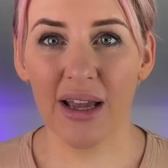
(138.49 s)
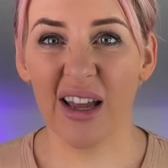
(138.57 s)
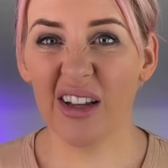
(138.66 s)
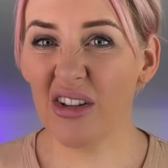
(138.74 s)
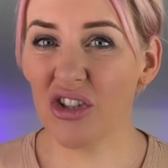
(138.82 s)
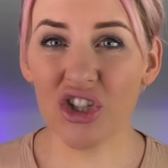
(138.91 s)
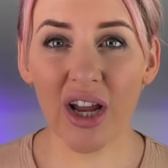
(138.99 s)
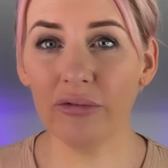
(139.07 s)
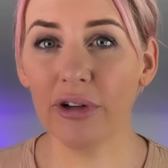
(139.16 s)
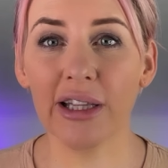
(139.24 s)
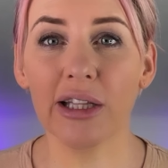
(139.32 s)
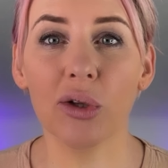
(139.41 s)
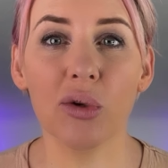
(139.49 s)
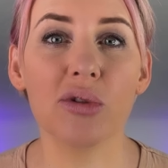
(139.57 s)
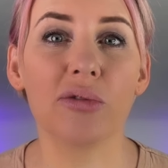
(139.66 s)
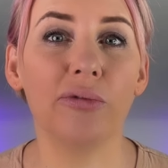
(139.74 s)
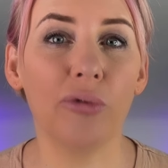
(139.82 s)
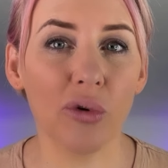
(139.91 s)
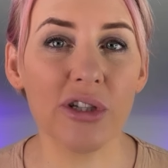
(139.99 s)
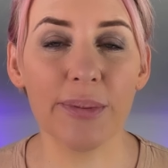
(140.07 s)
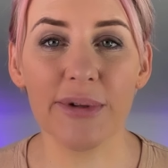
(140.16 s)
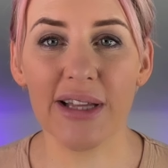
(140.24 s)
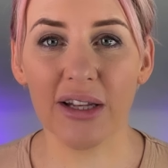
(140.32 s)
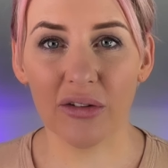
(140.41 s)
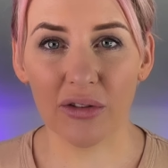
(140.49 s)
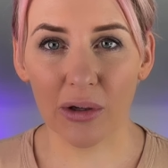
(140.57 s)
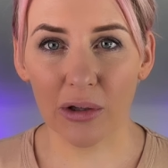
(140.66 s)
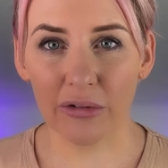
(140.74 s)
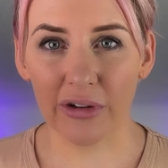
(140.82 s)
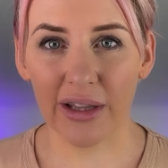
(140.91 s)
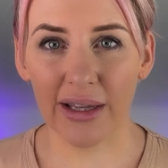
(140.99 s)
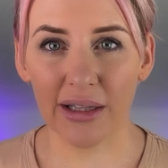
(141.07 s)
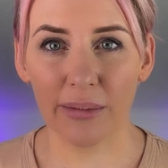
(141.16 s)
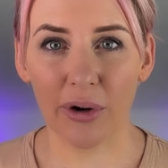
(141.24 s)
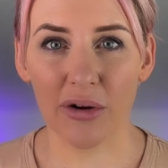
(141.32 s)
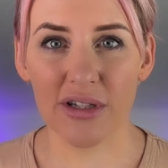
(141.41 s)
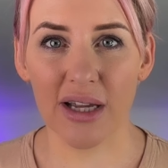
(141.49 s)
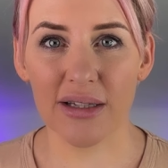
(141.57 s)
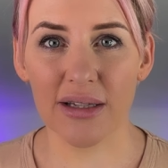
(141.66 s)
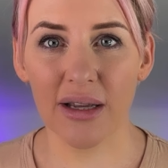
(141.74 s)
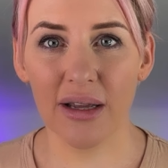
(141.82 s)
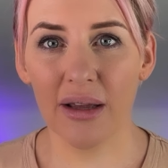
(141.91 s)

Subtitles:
and you generally lose 40% of the colour in the healing process.